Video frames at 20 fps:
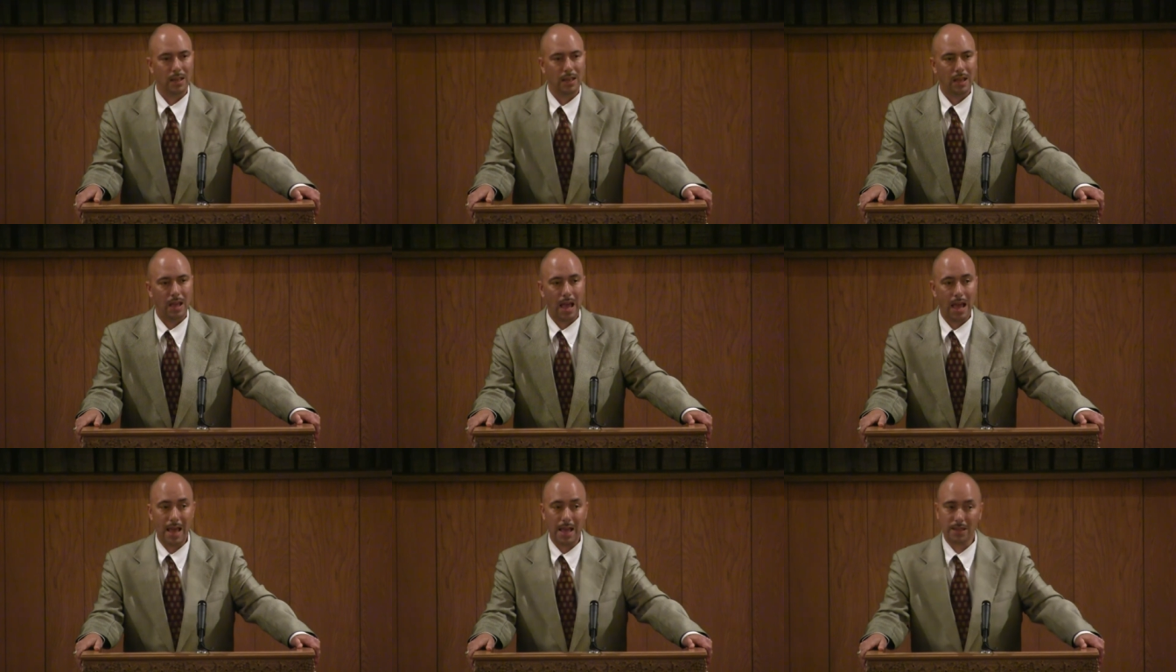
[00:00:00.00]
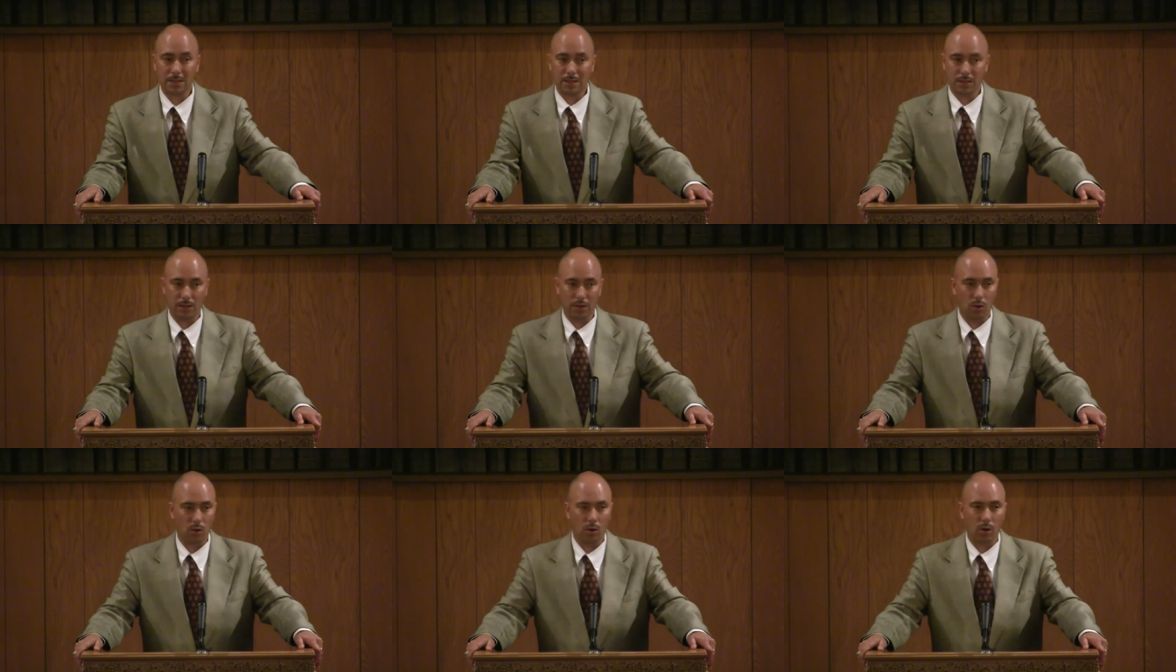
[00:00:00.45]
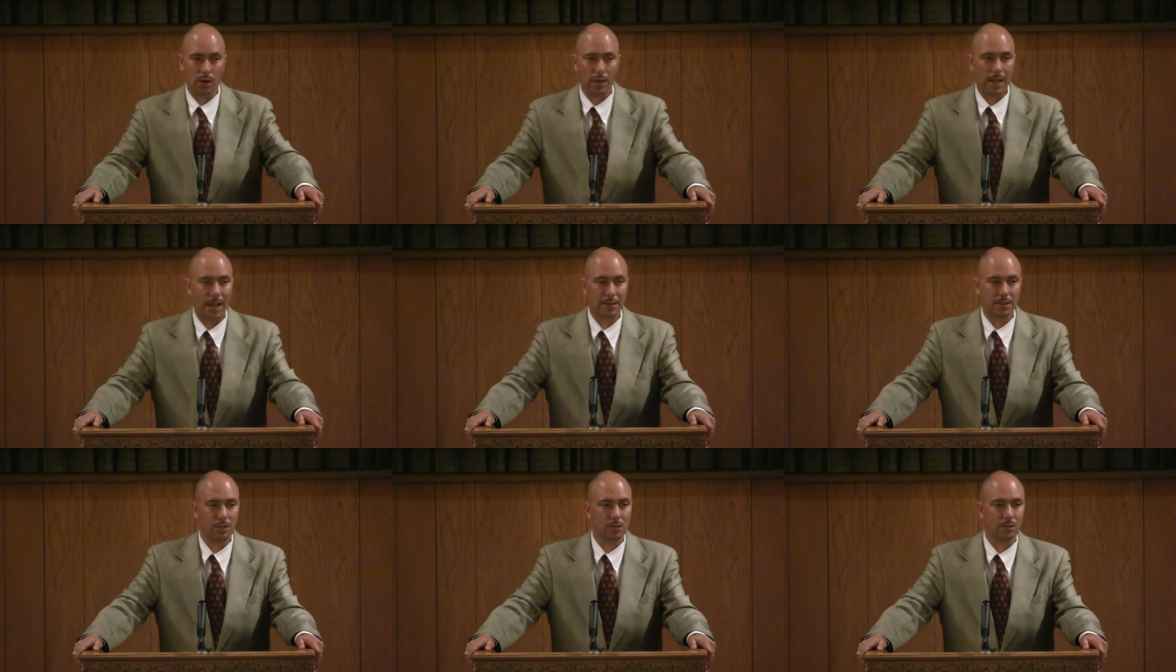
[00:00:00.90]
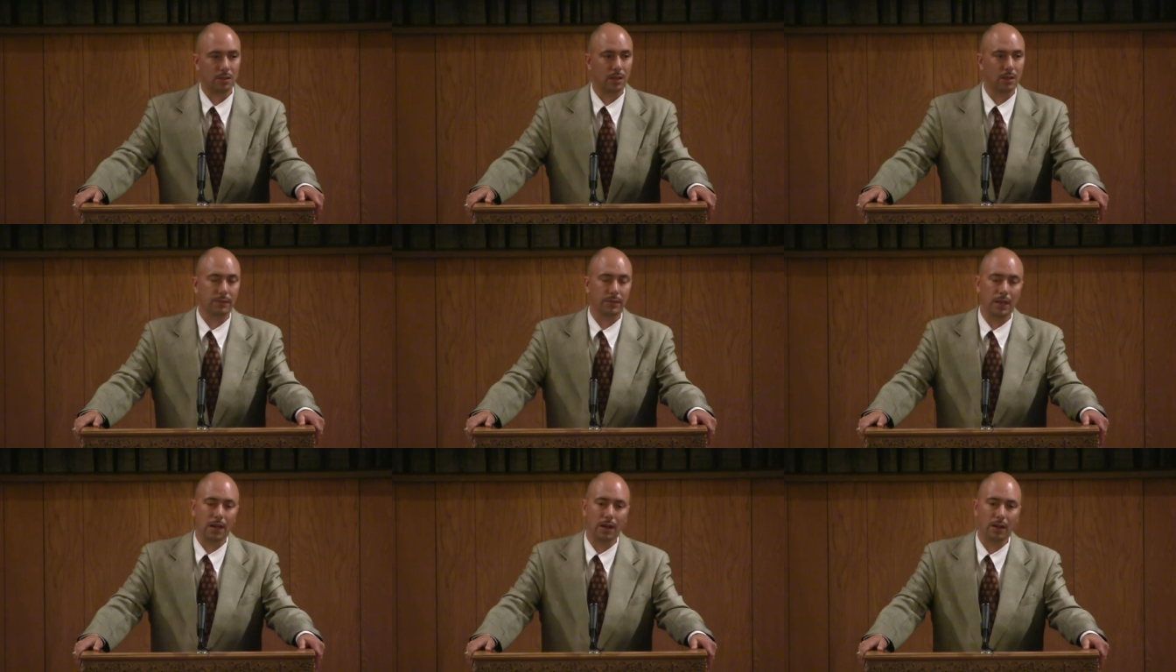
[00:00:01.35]
as the Lord and as the Son
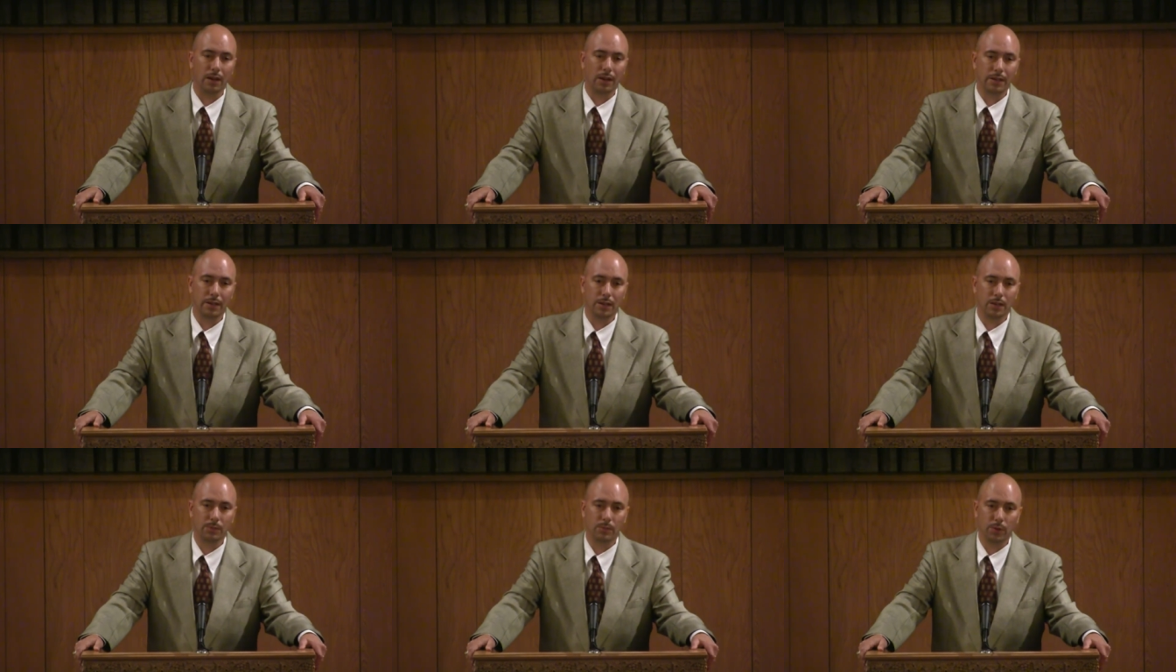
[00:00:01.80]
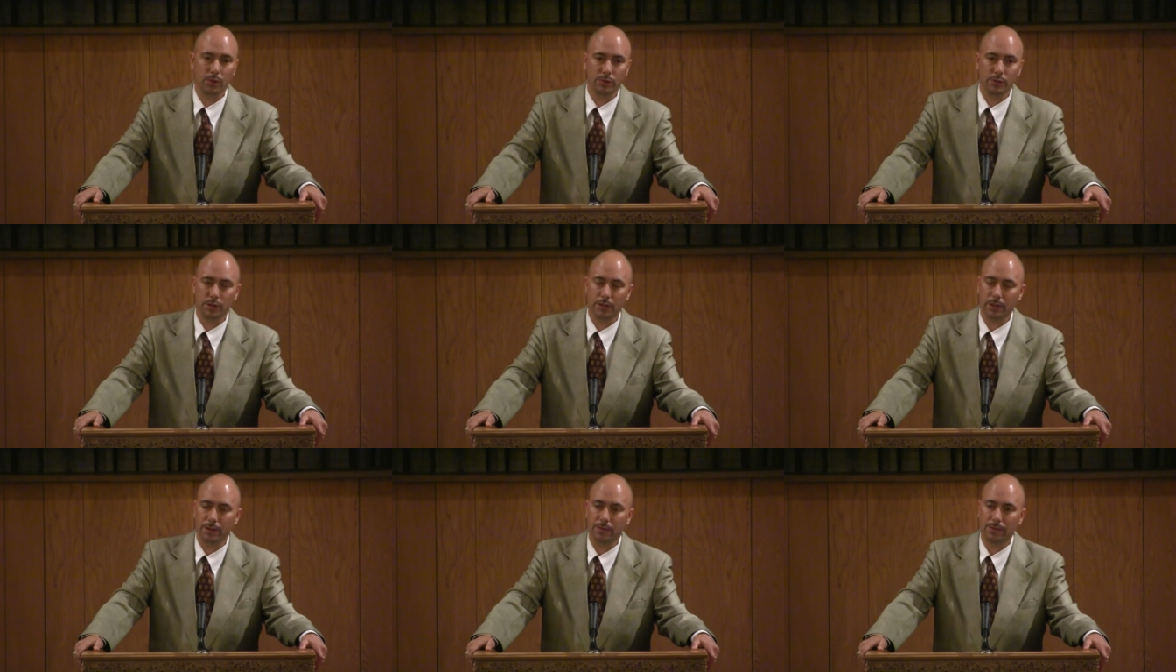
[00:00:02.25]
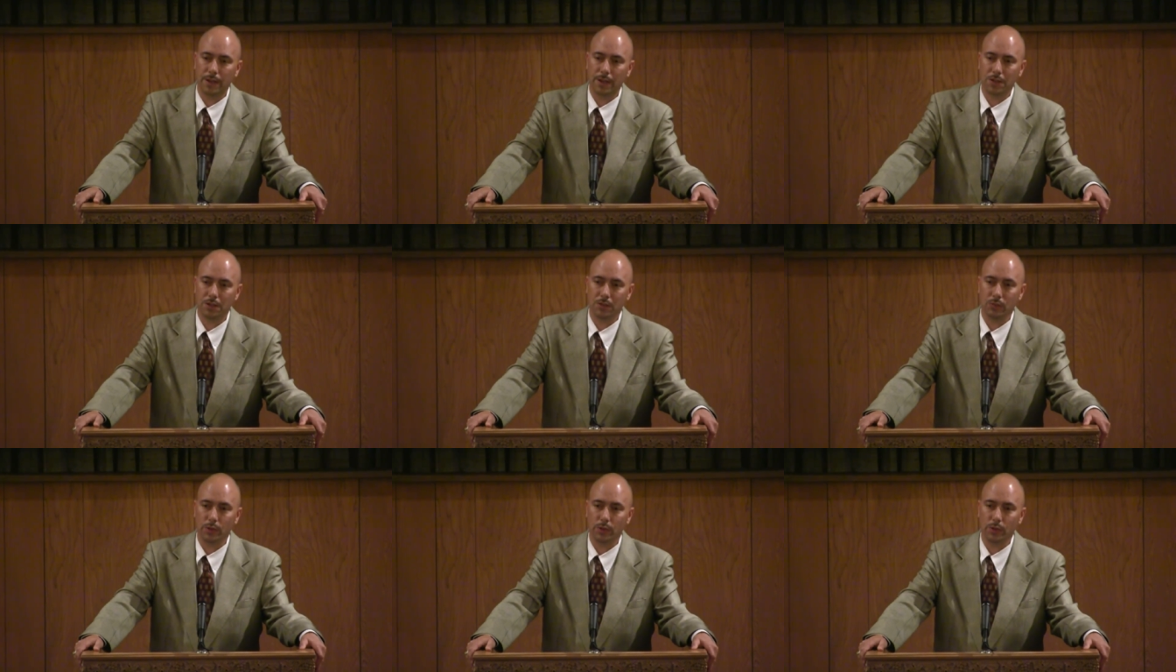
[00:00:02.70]
of God. And upon your confession,